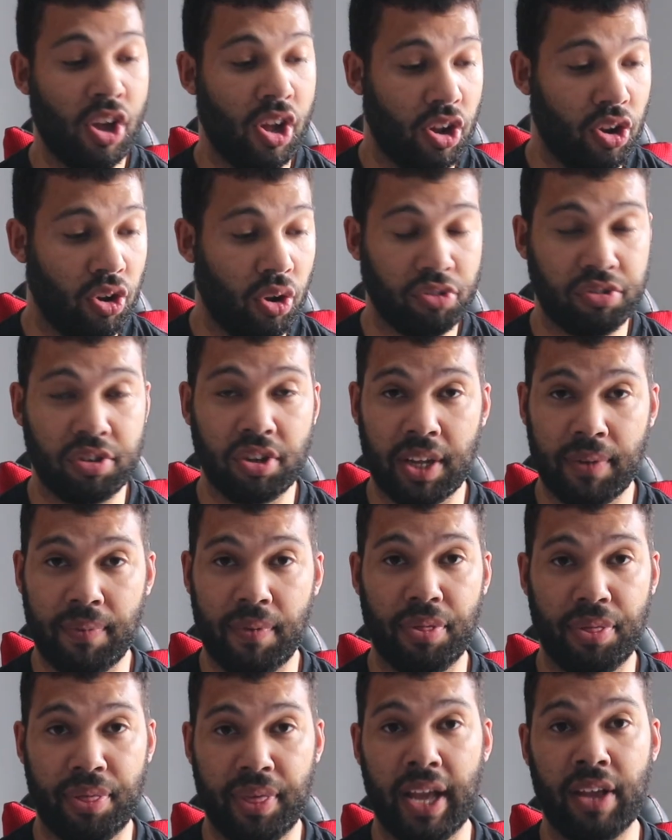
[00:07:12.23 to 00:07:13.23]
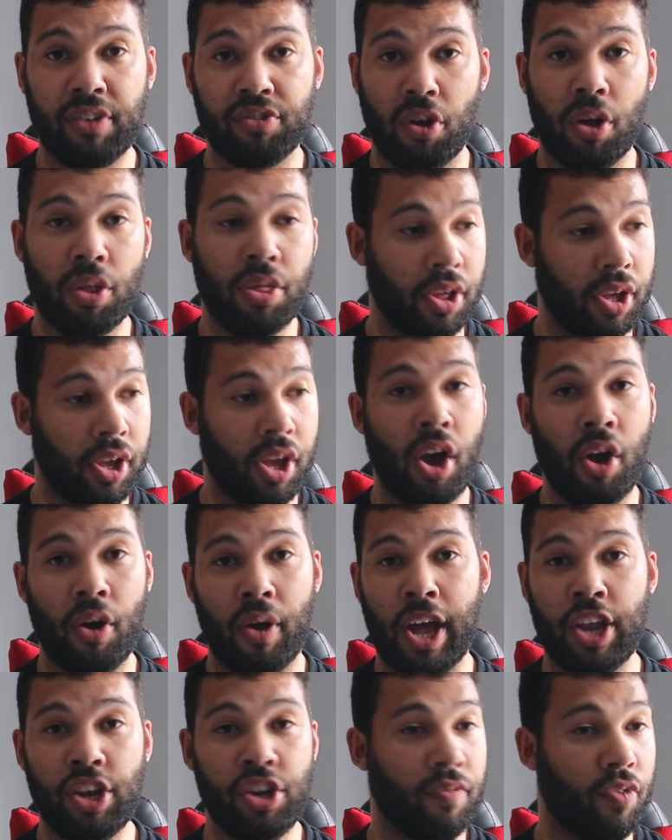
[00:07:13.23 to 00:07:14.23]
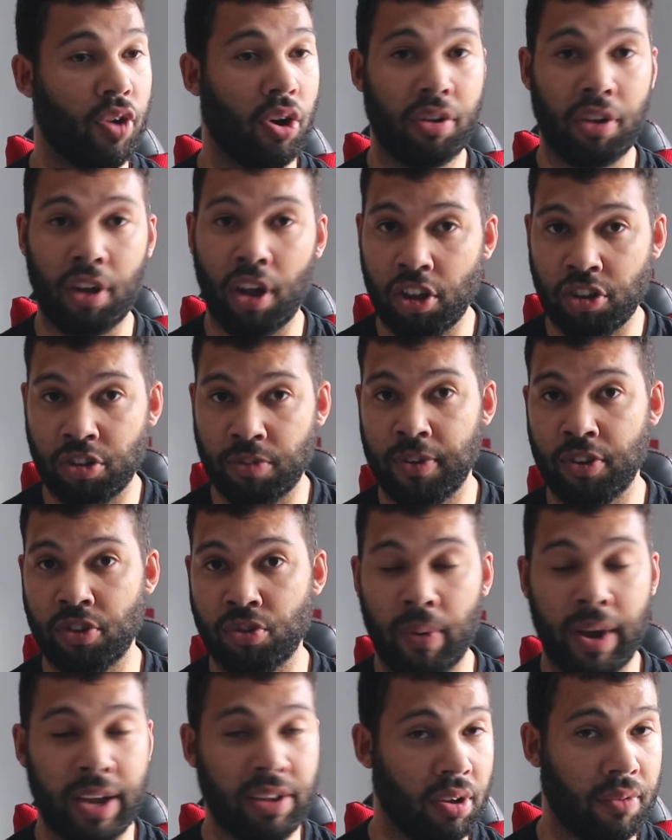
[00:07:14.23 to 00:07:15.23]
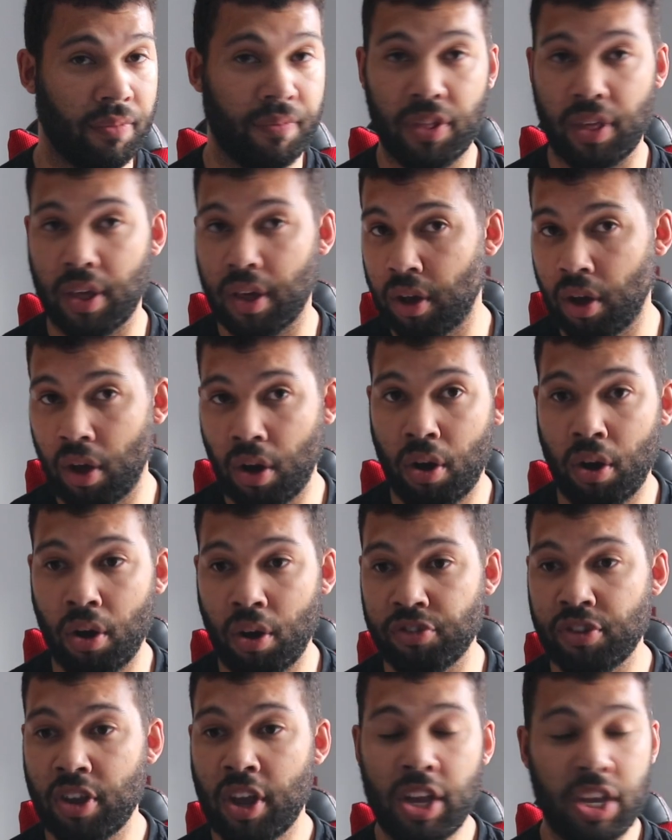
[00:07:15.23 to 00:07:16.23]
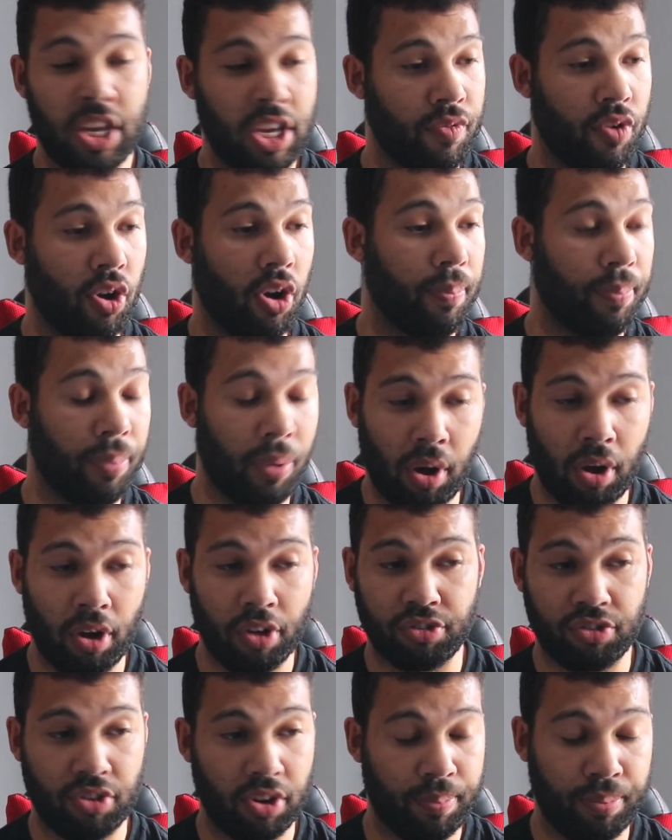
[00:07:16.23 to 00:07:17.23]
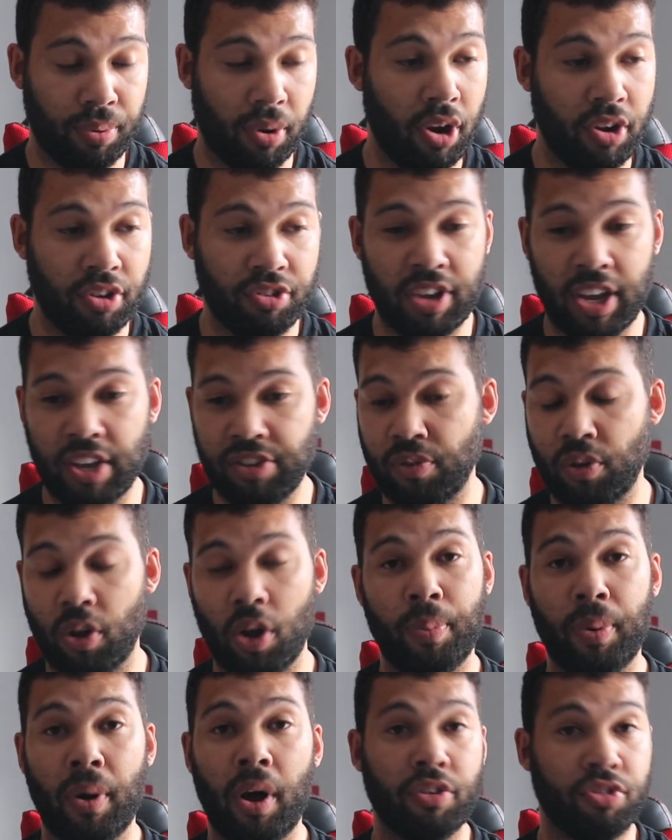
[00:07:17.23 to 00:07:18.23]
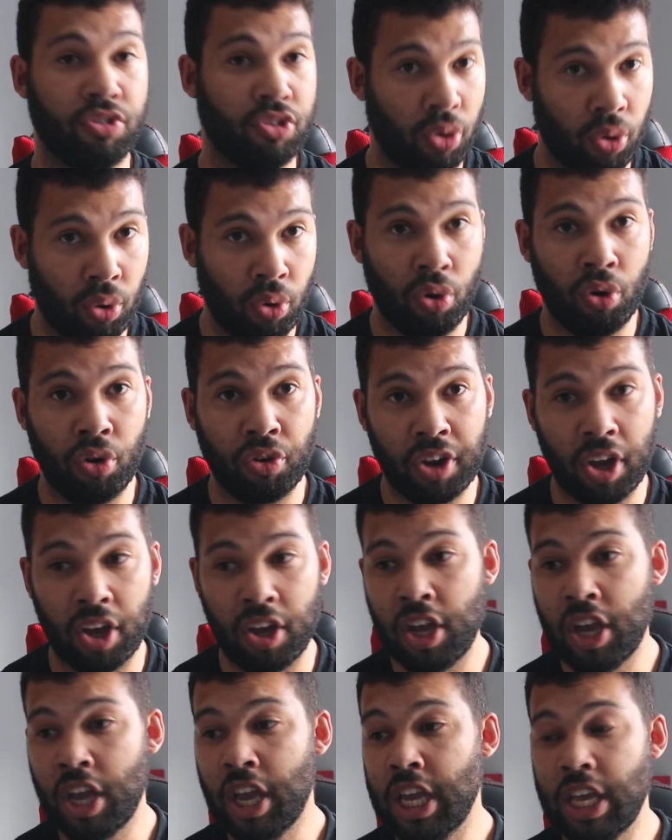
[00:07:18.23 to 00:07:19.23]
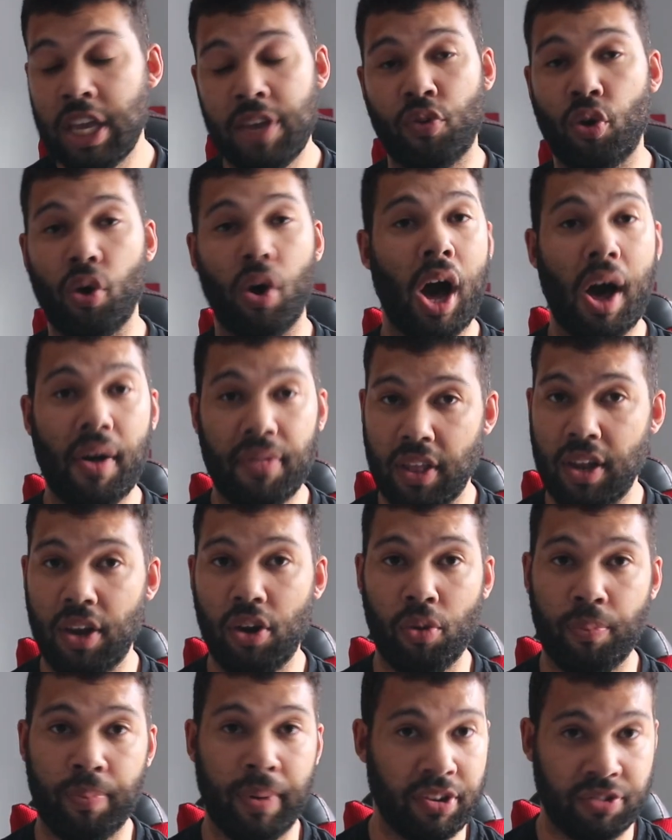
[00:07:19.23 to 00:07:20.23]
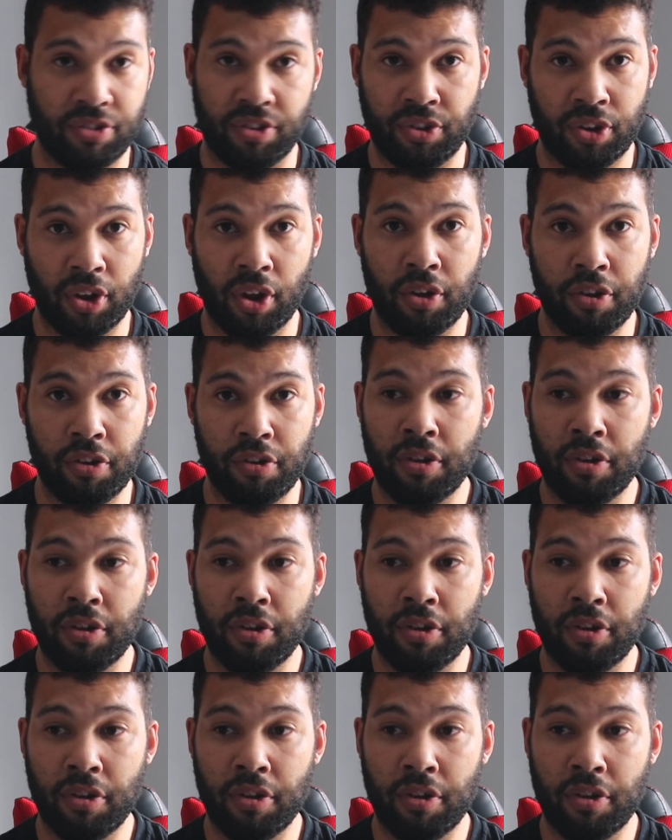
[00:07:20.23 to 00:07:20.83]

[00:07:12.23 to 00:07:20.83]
lots of different things on the go and you've got customers waiting for their cars you've got parts to process you've got parts to order you've got other little bits to do